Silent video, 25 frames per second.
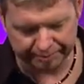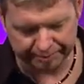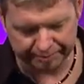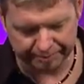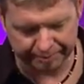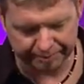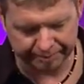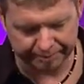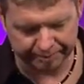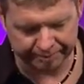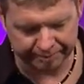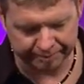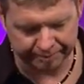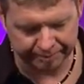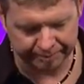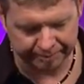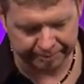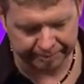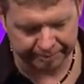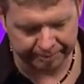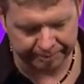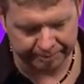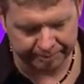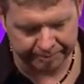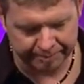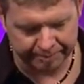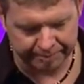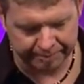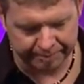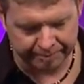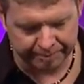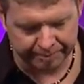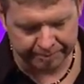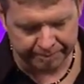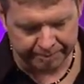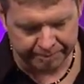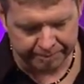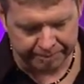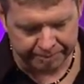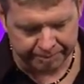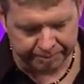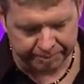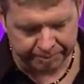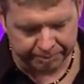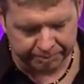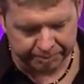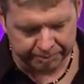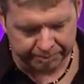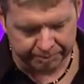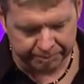
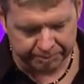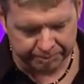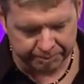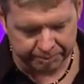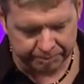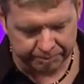(silence)